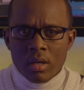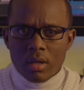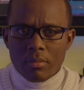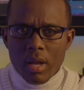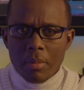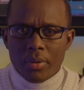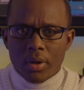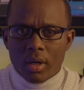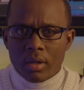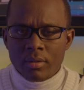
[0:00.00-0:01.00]

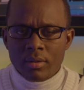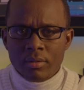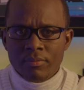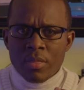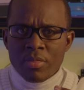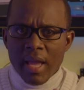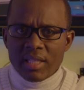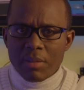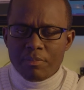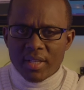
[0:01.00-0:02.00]
Remember,
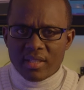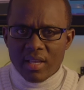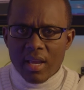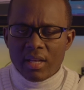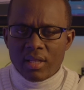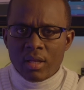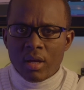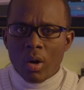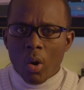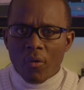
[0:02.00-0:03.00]
90%
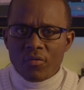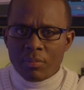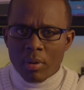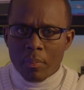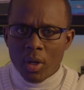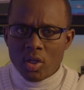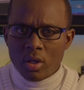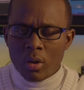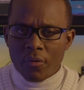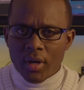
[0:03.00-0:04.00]
of the
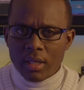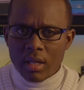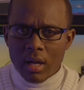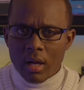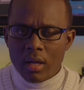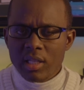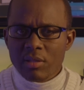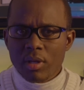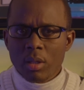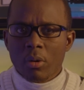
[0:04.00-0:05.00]
population of Qatar is made up